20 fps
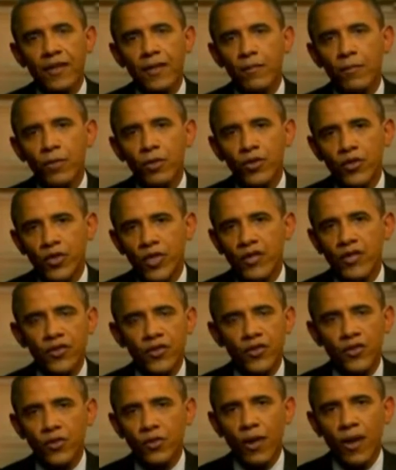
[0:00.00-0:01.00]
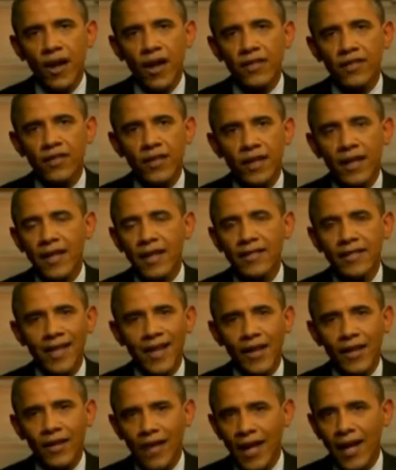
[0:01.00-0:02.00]
precision strikes against
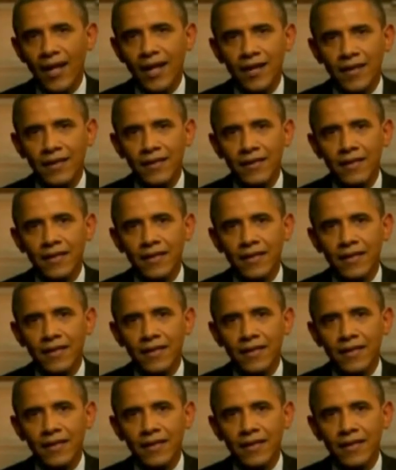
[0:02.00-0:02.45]
al-Qaeda